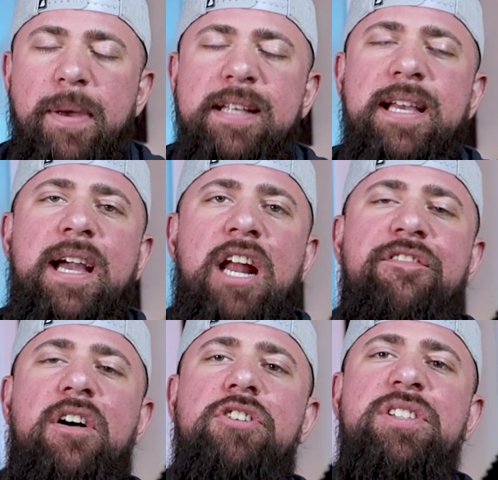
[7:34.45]
Betaine kind of
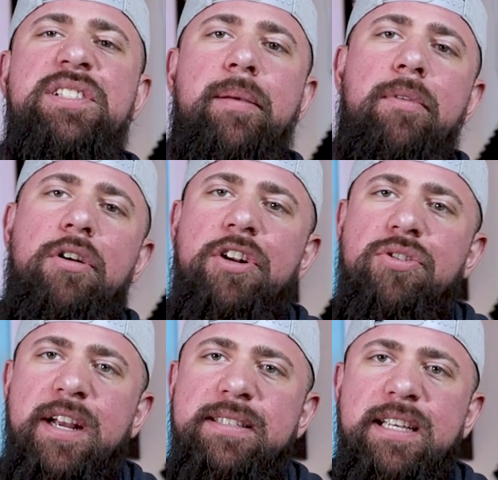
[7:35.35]
functions similar to
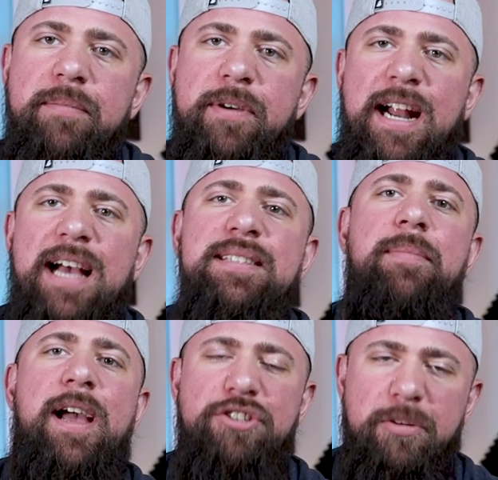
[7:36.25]
creatine, but it has
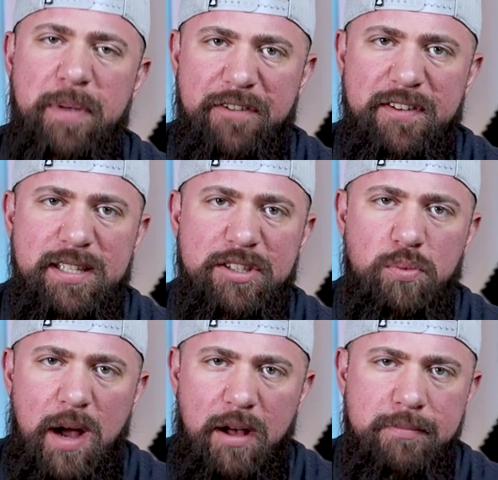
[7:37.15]
some extra benefits as
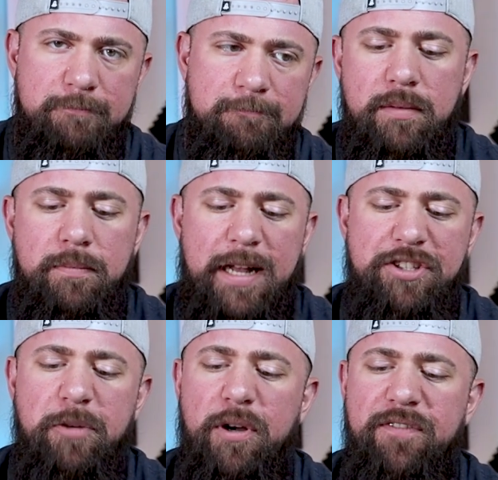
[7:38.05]
well. At
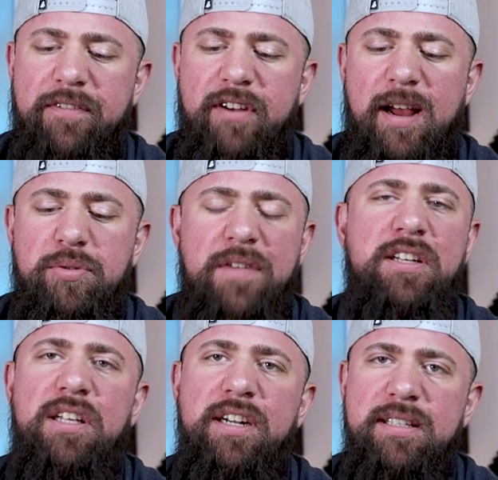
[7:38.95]
two point five grams, we have the
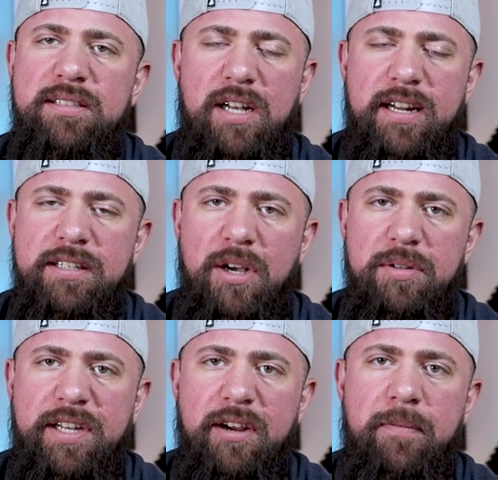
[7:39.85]
clinically studied
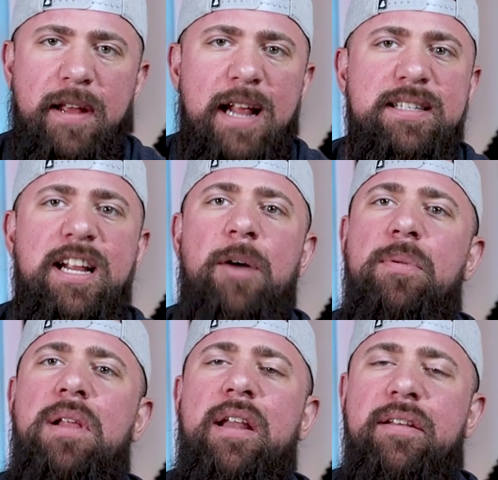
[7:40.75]
dose here, and it's gonna help a
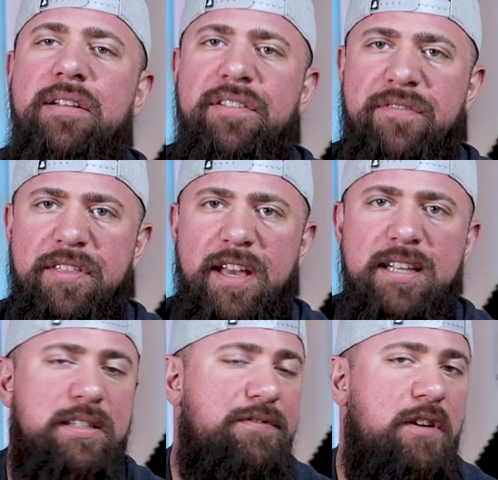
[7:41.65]
lot of different
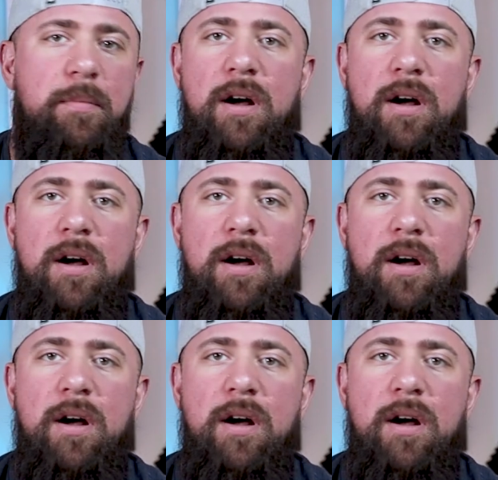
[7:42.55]
things from